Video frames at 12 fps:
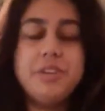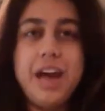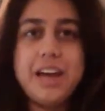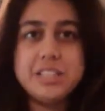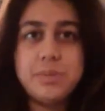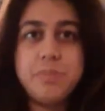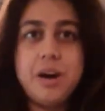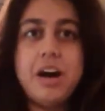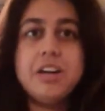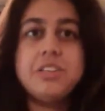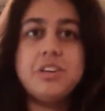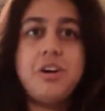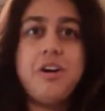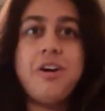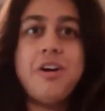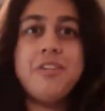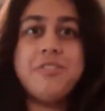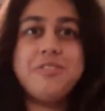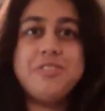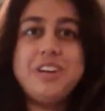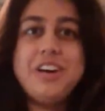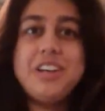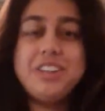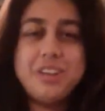as a part of
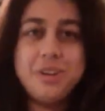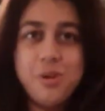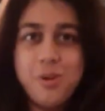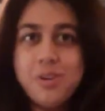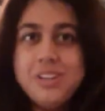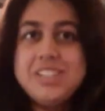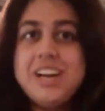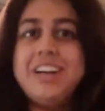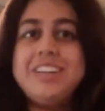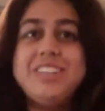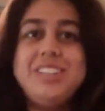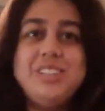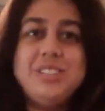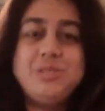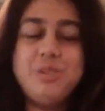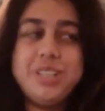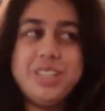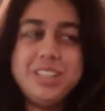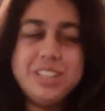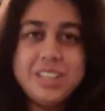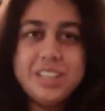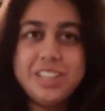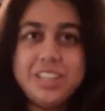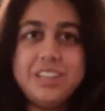the goals until
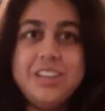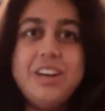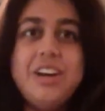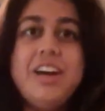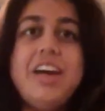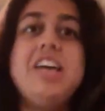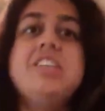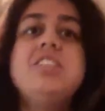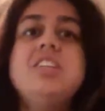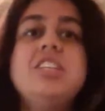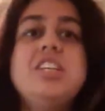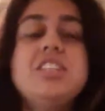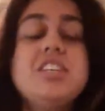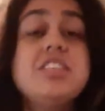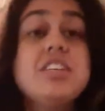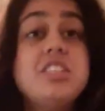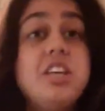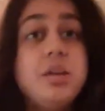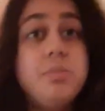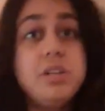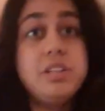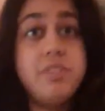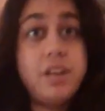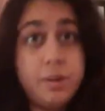2030. SDGs are sustainable
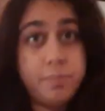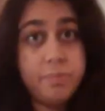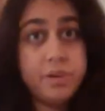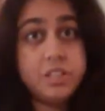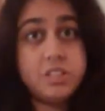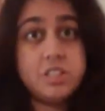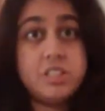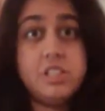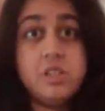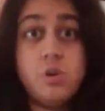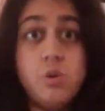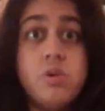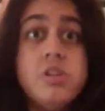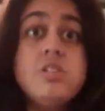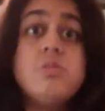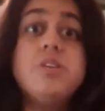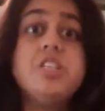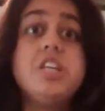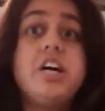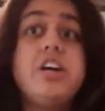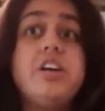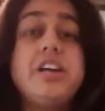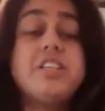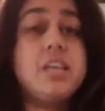developmental goals which
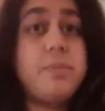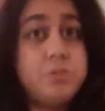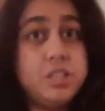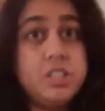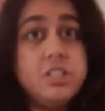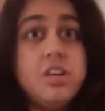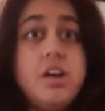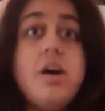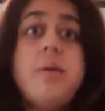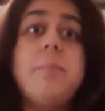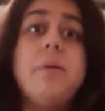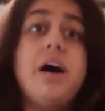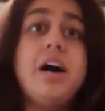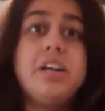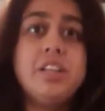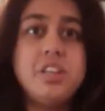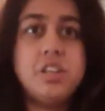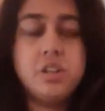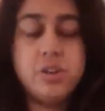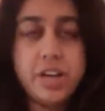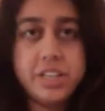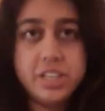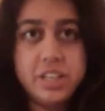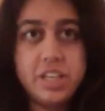are accepted by the
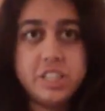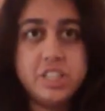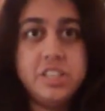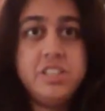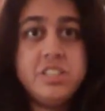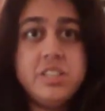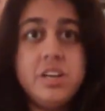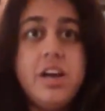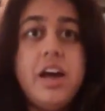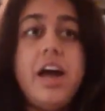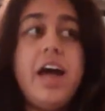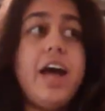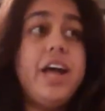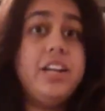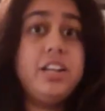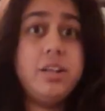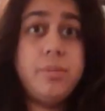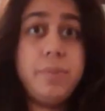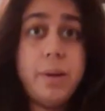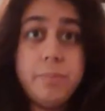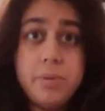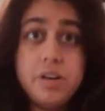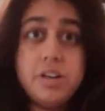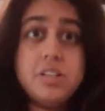United Nations, and the
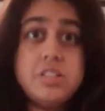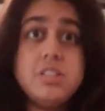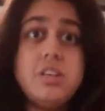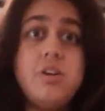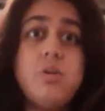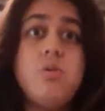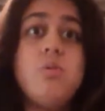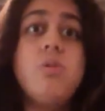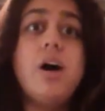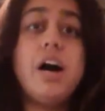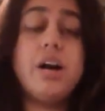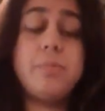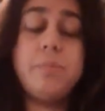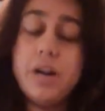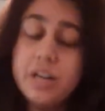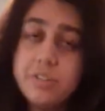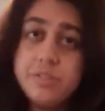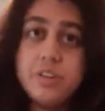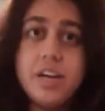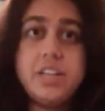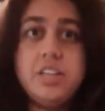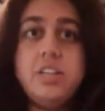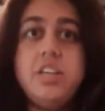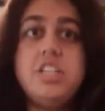members who are a part of
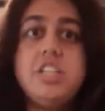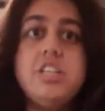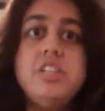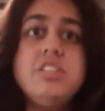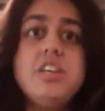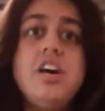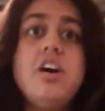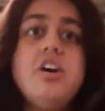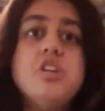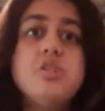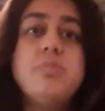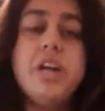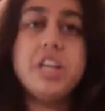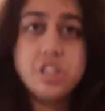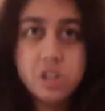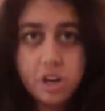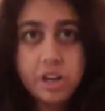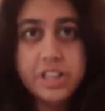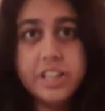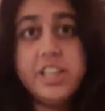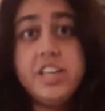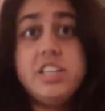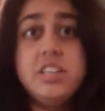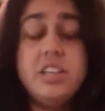United Nations to make sure that
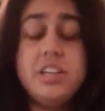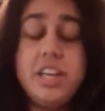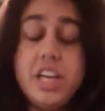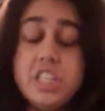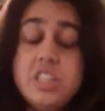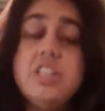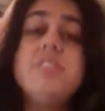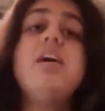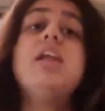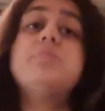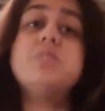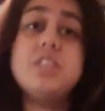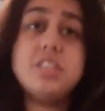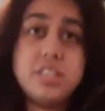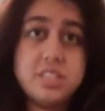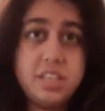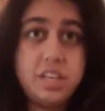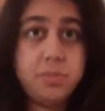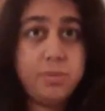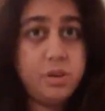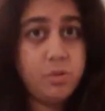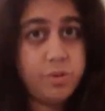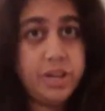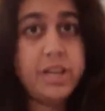that nation develops in a
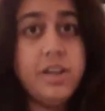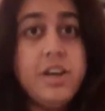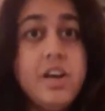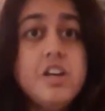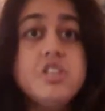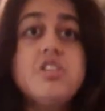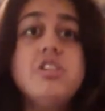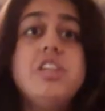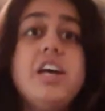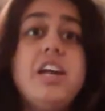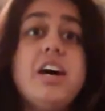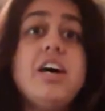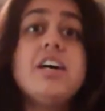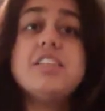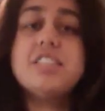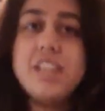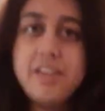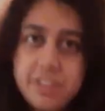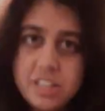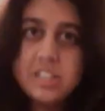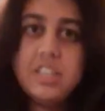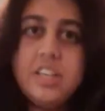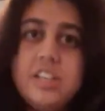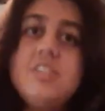sustainable way. So there are
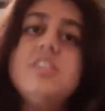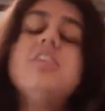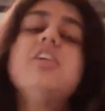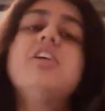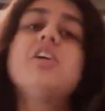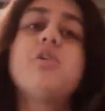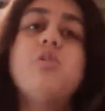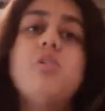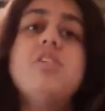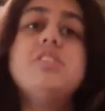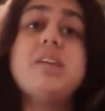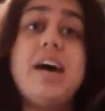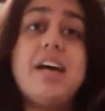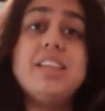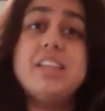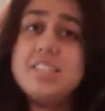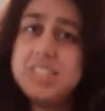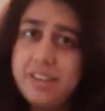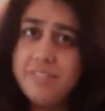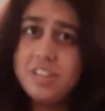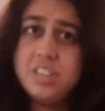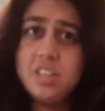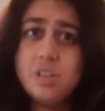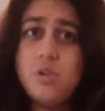17 goals, and these
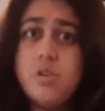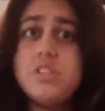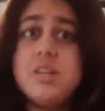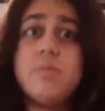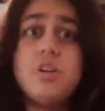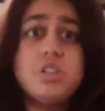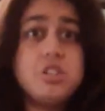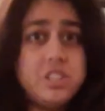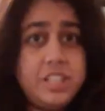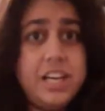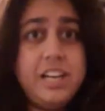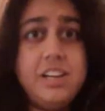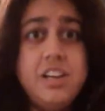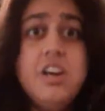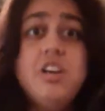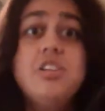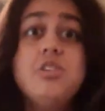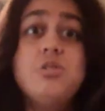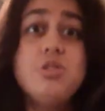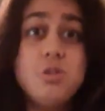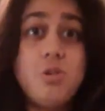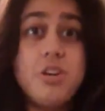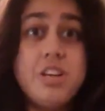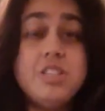17 goals I'm going to tell through
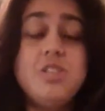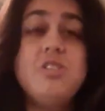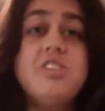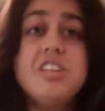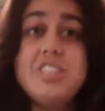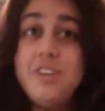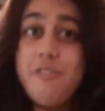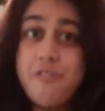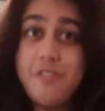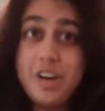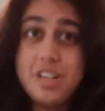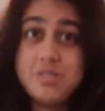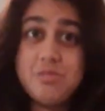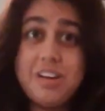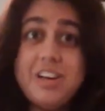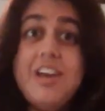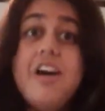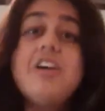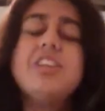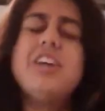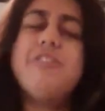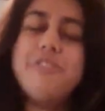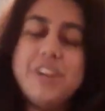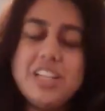stories. So today is the first one, the
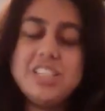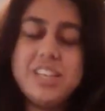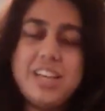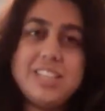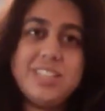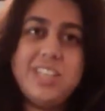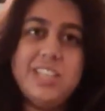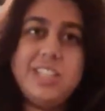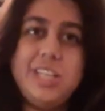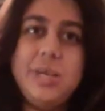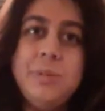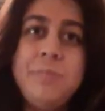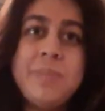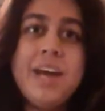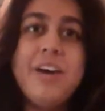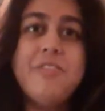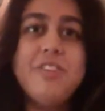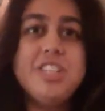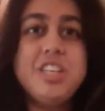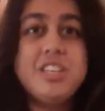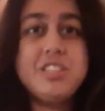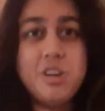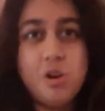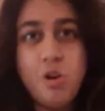first SDG, which
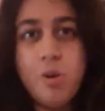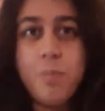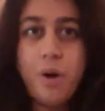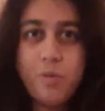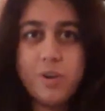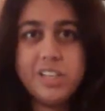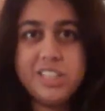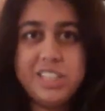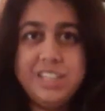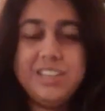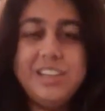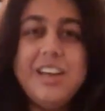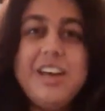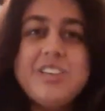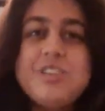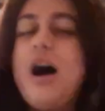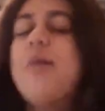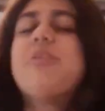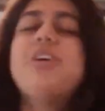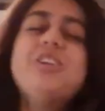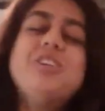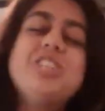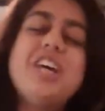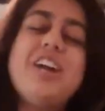is no poverty. So I'm going
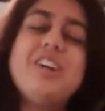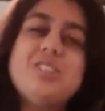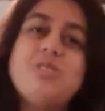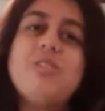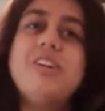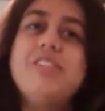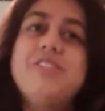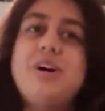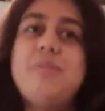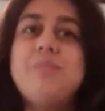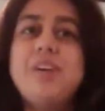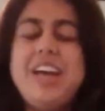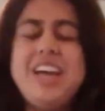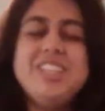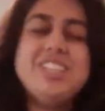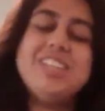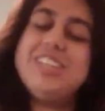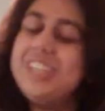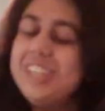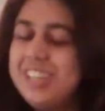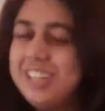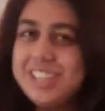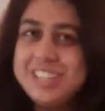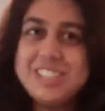to share a story from ancient
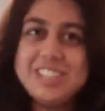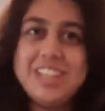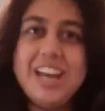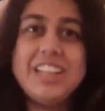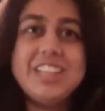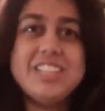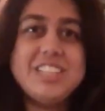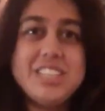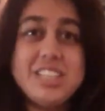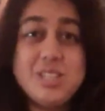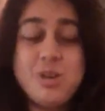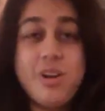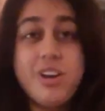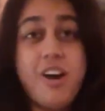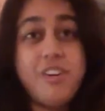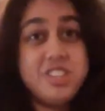Indian history, and this is the story of